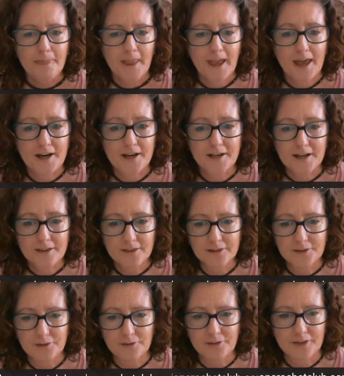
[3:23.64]
And another
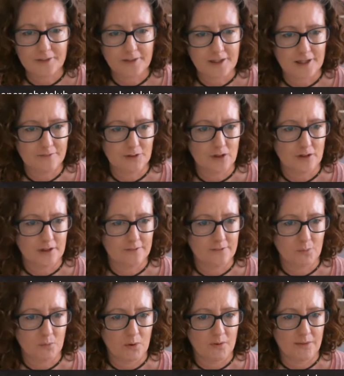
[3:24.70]
little thing that I've got, if
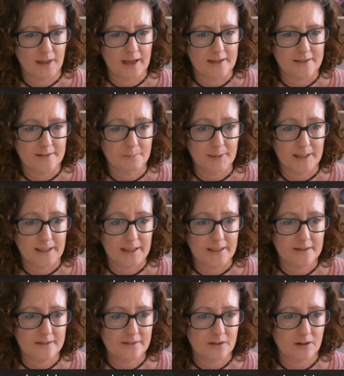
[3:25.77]
you want that, is a
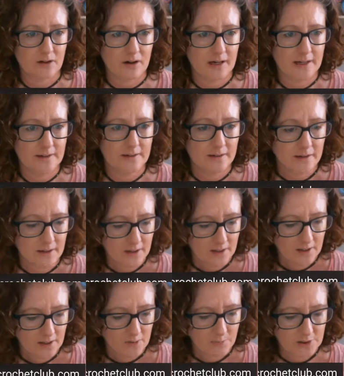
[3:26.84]
beginner's guide,
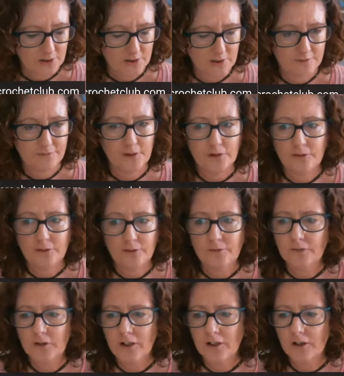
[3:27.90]
which if you
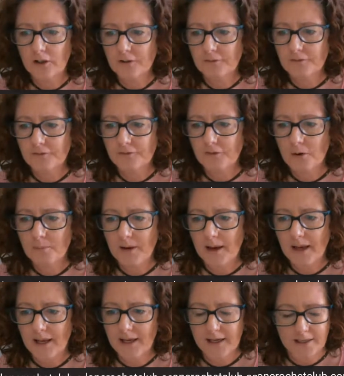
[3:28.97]
learned from
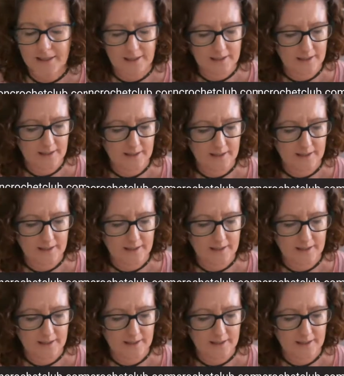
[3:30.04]
a